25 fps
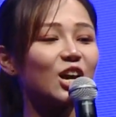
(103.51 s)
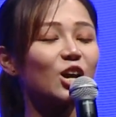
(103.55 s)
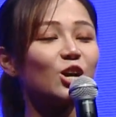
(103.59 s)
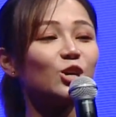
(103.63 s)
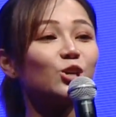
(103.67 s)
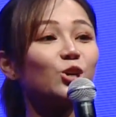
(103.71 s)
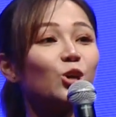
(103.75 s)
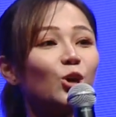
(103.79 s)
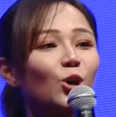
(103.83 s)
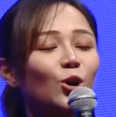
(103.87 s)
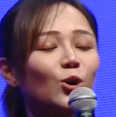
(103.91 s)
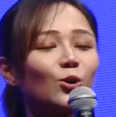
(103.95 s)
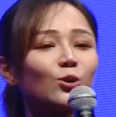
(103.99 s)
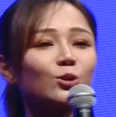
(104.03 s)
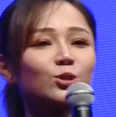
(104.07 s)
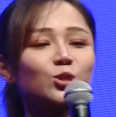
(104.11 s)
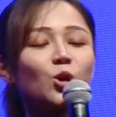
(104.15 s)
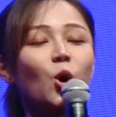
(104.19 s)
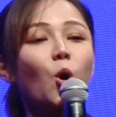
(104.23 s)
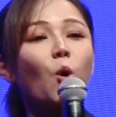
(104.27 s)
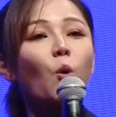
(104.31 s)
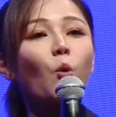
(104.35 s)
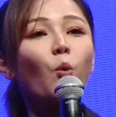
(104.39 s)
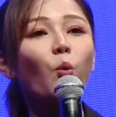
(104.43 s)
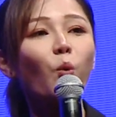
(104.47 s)
use
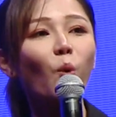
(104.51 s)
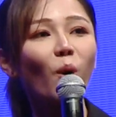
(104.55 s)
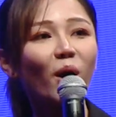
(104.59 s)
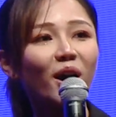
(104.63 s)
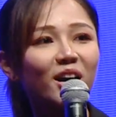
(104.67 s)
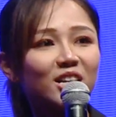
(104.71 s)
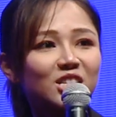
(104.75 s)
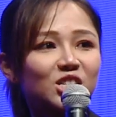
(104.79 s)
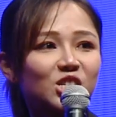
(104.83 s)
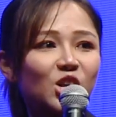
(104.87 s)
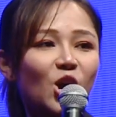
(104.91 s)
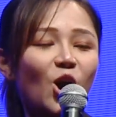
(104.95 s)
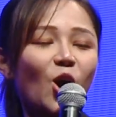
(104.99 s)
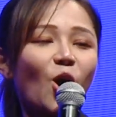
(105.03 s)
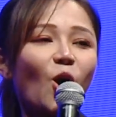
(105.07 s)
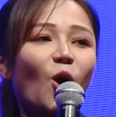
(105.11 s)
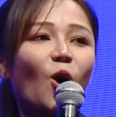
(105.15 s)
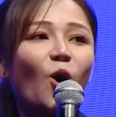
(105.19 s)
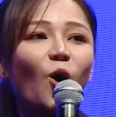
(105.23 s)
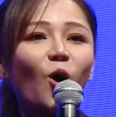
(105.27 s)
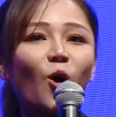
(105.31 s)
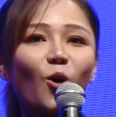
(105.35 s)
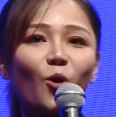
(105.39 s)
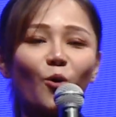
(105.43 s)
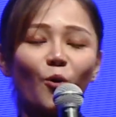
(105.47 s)
words
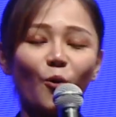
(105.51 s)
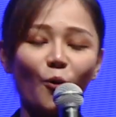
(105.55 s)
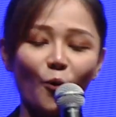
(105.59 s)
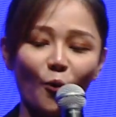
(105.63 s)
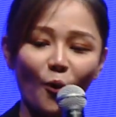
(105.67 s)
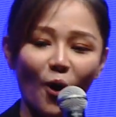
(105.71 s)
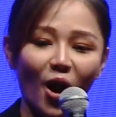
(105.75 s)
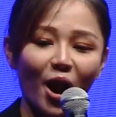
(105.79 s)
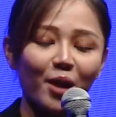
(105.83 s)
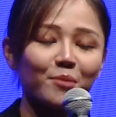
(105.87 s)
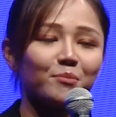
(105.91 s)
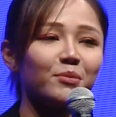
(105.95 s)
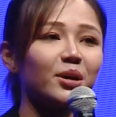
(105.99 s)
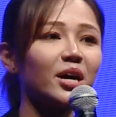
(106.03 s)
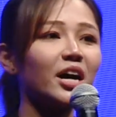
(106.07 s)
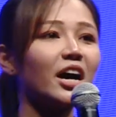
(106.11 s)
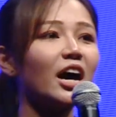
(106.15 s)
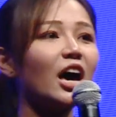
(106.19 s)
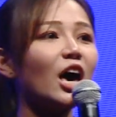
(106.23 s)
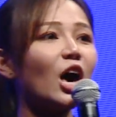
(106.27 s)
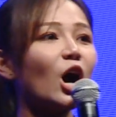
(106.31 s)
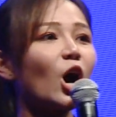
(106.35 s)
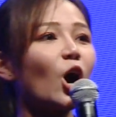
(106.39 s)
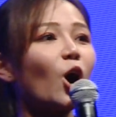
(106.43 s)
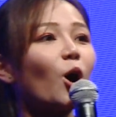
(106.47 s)
or grammar
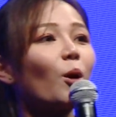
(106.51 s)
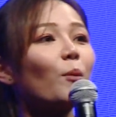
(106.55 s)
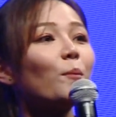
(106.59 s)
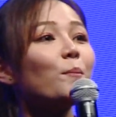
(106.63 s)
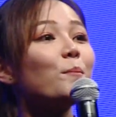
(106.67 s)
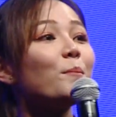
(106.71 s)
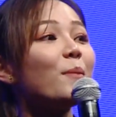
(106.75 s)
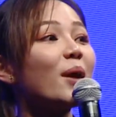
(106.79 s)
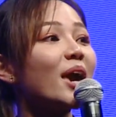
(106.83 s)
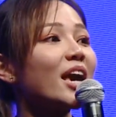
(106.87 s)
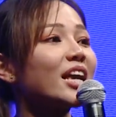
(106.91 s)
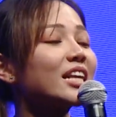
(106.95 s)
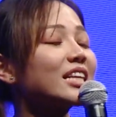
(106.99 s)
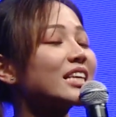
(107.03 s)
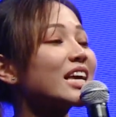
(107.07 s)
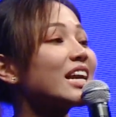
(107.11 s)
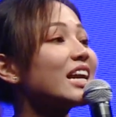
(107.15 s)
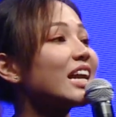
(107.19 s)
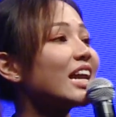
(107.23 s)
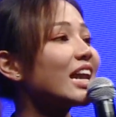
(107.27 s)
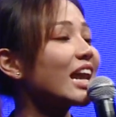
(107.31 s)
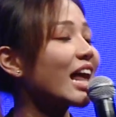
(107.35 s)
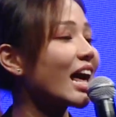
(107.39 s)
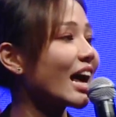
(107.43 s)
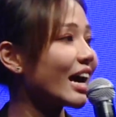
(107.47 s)
or make the
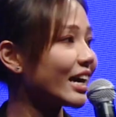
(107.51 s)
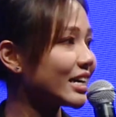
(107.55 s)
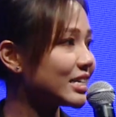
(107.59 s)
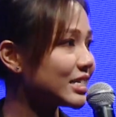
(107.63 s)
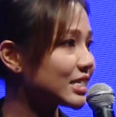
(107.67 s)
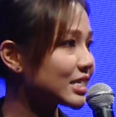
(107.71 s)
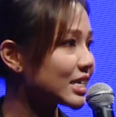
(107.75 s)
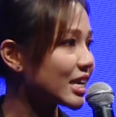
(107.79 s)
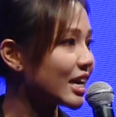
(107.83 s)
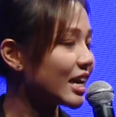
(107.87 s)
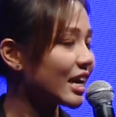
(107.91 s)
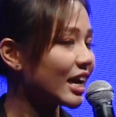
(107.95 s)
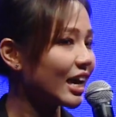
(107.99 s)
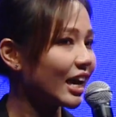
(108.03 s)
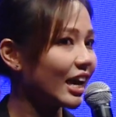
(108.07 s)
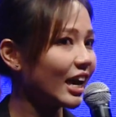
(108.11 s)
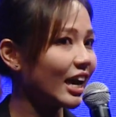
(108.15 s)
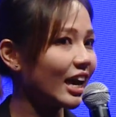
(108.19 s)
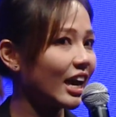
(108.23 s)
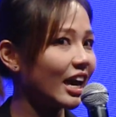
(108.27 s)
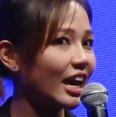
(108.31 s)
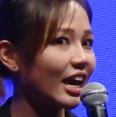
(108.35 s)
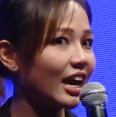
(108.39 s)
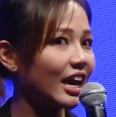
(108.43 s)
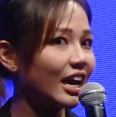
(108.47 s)
lines
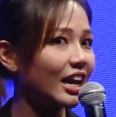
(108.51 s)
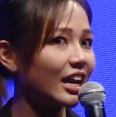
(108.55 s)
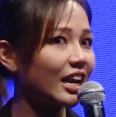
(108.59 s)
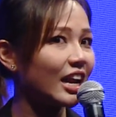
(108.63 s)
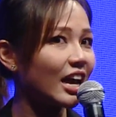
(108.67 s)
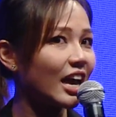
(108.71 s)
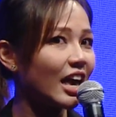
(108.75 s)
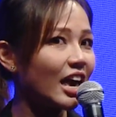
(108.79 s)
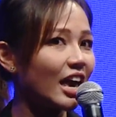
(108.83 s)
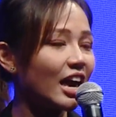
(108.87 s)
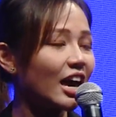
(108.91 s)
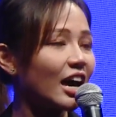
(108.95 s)
in